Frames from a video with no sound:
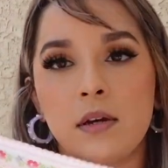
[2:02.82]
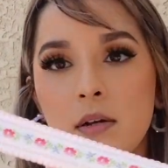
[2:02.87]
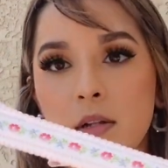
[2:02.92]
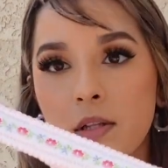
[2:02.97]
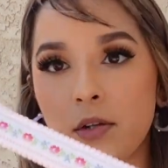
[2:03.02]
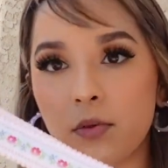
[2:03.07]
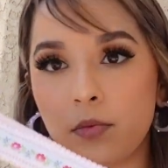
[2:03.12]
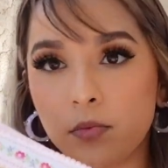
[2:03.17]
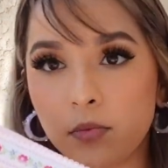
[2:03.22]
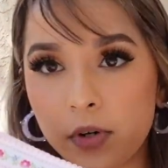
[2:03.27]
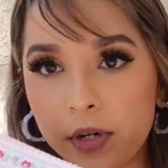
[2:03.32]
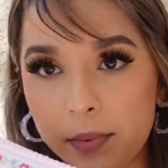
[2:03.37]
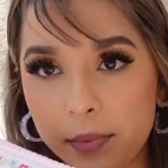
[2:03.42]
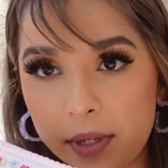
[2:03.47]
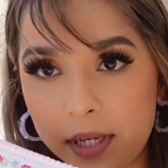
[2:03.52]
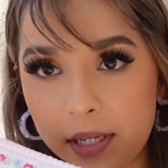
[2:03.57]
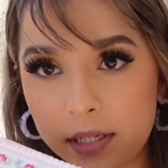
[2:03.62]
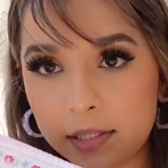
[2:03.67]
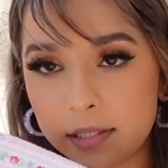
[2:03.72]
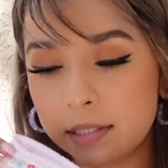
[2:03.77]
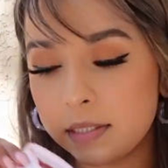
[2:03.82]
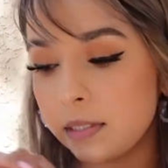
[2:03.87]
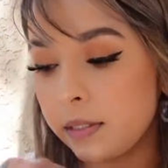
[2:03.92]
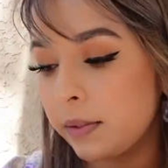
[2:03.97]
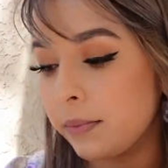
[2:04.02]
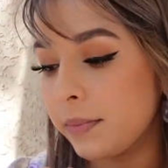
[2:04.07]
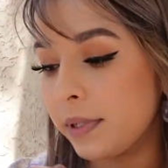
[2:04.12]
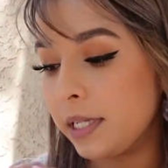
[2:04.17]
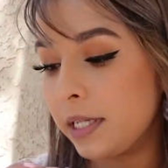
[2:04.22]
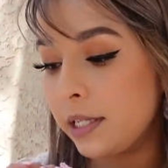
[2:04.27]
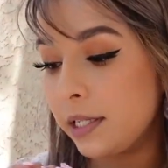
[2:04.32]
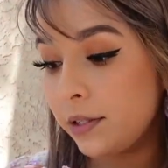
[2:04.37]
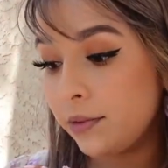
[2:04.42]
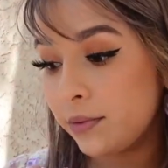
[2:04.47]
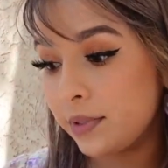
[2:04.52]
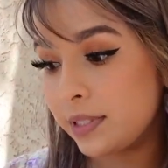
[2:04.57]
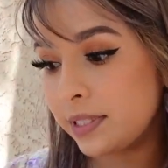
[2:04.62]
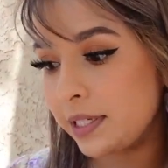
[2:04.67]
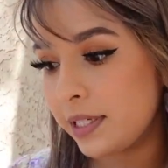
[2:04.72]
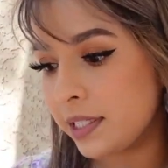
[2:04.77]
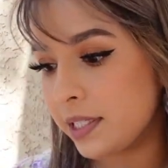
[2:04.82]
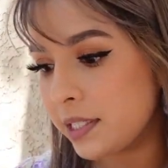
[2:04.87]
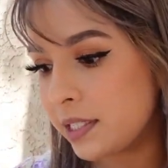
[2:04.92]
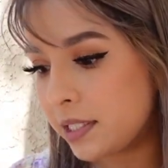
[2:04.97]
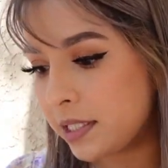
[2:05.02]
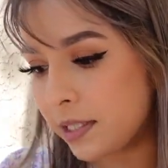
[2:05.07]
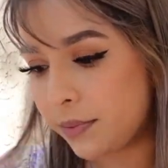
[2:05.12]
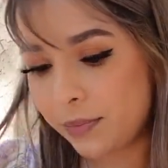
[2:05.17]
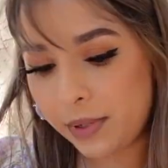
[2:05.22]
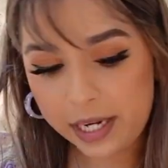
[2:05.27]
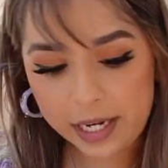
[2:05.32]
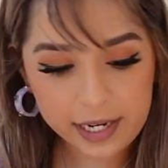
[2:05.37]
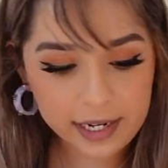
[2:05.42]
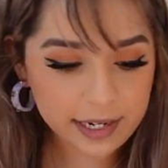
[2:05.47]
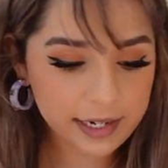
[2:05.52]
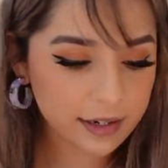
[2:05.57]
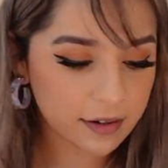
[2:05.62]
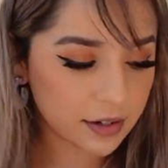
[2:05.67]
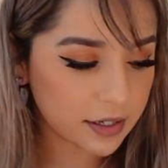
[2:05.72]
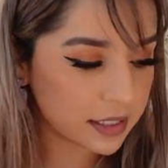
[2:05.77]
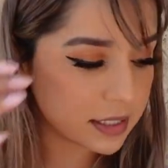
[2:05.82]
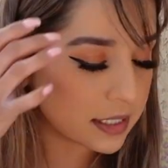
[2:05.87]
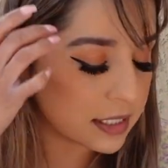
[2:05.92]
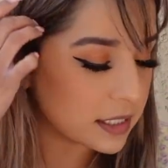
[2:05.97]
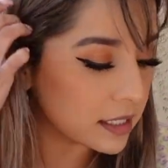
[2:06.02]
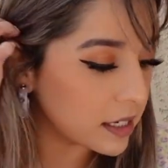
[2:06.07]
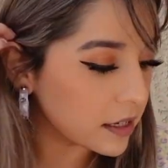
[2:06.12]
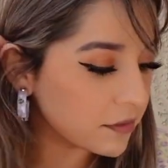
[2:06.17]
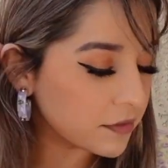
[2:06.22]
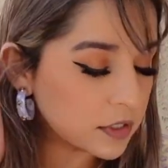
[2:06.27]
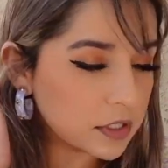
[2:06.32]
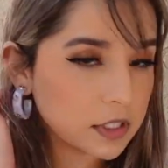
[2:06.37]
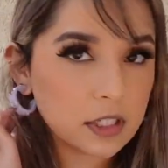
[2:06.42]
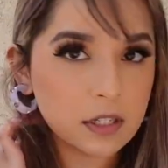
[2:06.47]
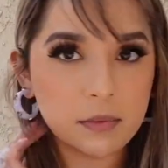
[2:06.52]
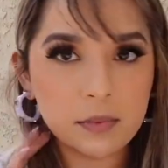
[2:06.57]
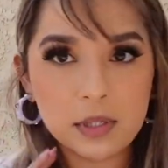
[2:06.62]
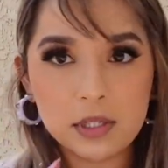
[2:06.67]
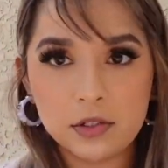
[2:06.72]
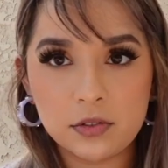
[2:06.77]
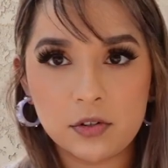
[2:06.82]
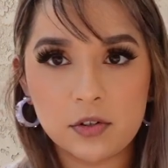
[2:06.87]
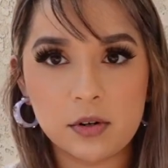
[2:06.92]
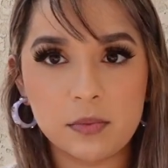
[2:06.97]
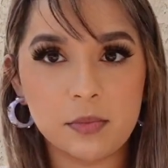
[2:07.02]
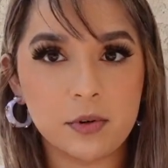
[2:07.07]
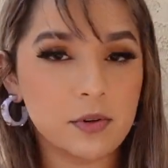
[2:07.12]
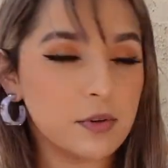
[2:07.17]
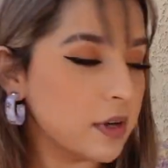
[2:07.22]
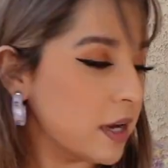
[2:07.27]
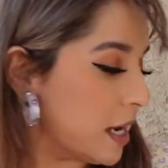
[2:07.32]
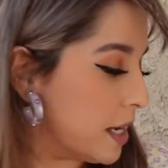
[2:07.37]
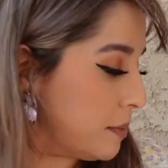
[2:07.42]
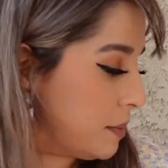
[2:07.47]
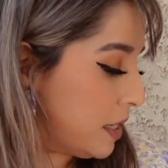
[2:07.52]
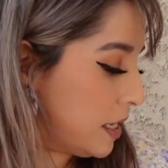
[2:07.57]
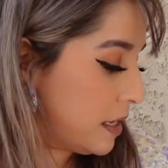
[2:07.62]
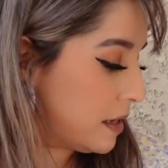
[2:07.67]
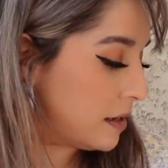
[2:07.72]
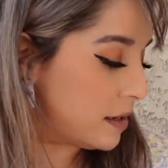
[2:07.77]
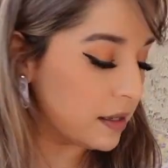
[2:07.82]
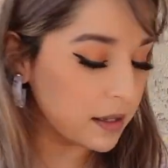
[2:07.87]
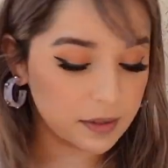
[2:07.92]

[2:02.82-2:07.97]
little ribbon, so I'm gonna use this in my hair and stuff. It's gonna be adorable. Hi, Mia.